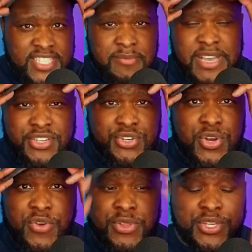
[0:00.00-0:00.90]
the message
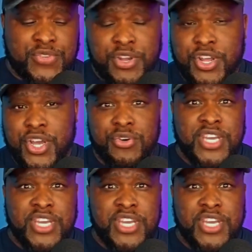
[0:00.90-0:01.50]
for this video.